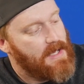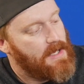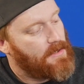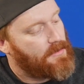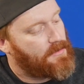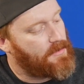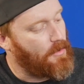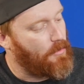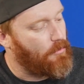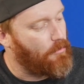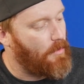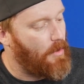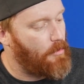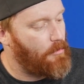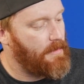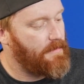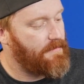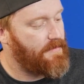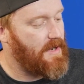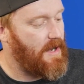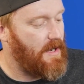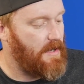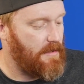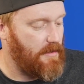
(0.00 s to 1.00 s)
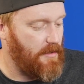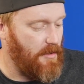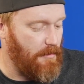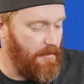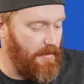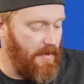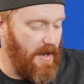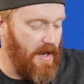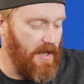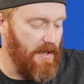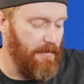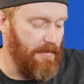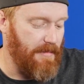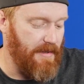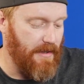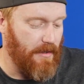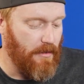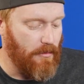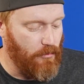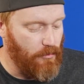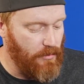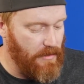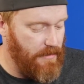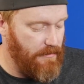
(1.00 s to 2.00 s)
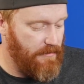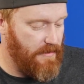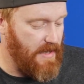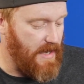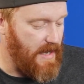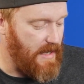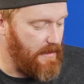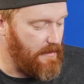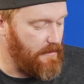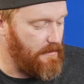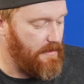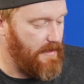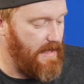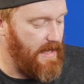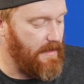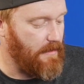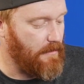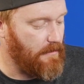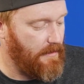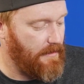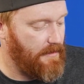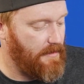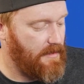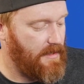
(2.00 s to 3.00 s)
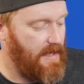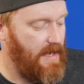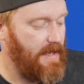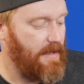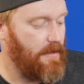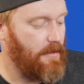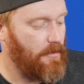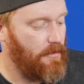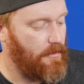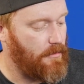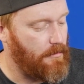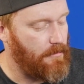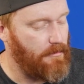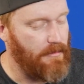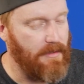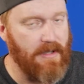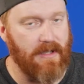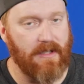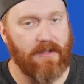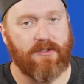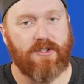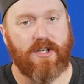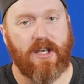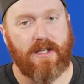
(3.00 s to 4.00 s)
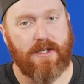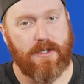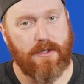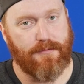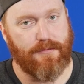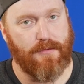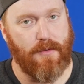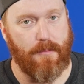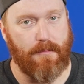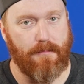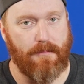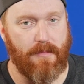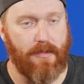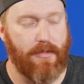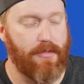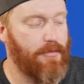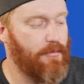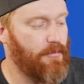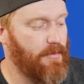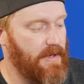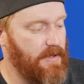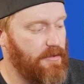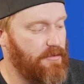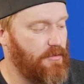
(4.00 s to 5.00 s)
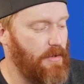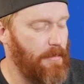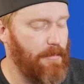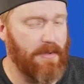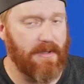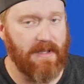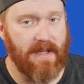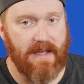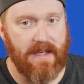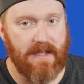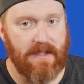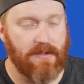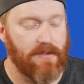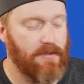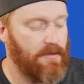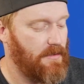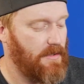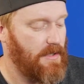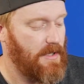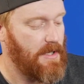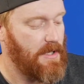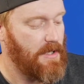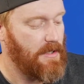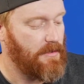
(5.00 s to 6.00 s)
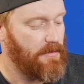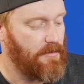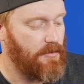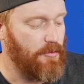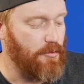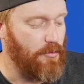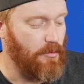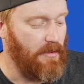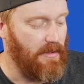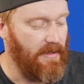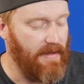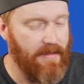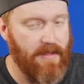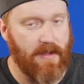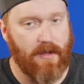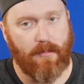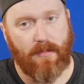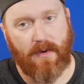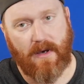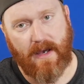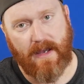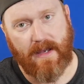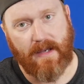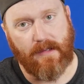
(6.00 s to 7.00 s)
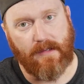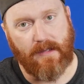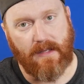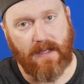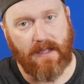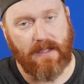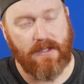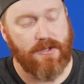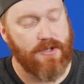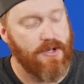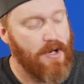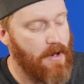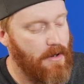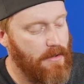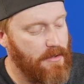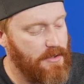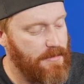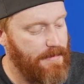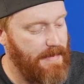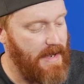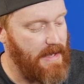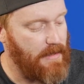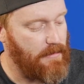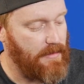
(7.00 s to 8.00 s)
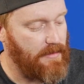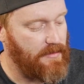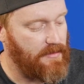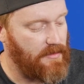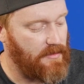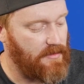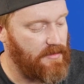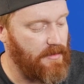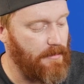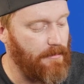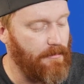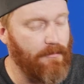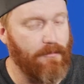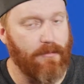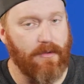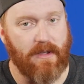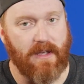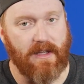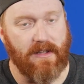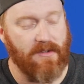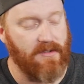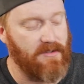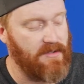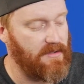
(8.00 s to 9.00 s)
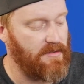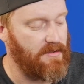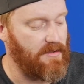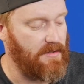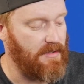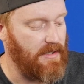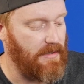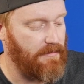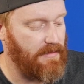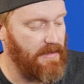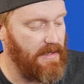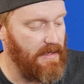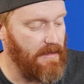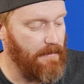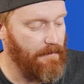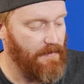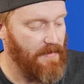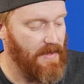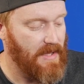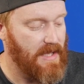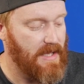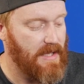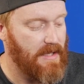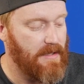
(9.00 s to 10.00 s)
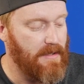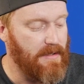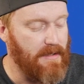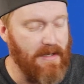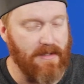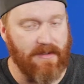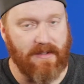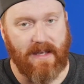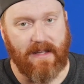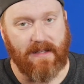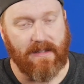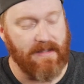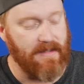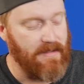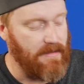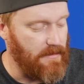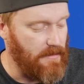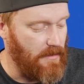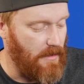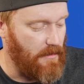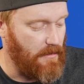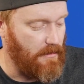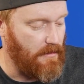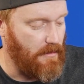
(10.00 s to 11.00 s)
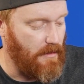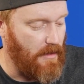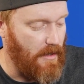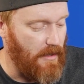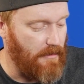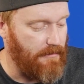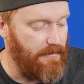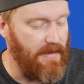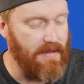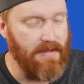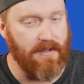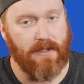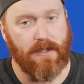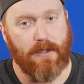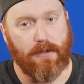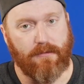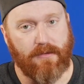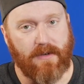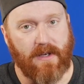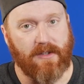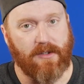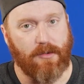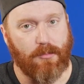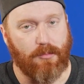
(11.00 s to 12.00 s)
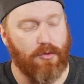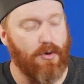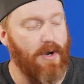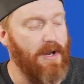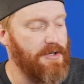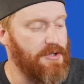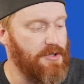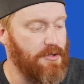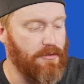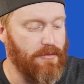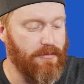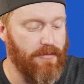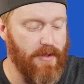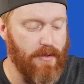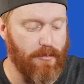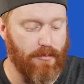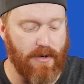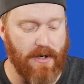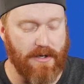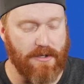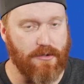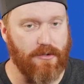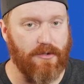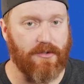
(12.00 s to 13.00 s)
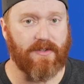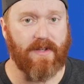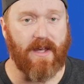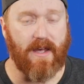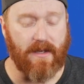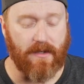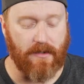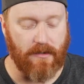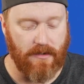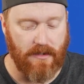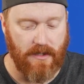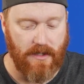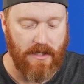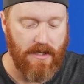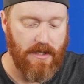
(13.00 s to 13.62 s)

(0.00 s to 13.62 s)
So what we've got on the bottom there, we've got angle indicator. You can change it from three AAAs to lithium ion in charge battery system. You get a sensitivity, you get the LED on and off, and then you've got the pressure for the pressure stack.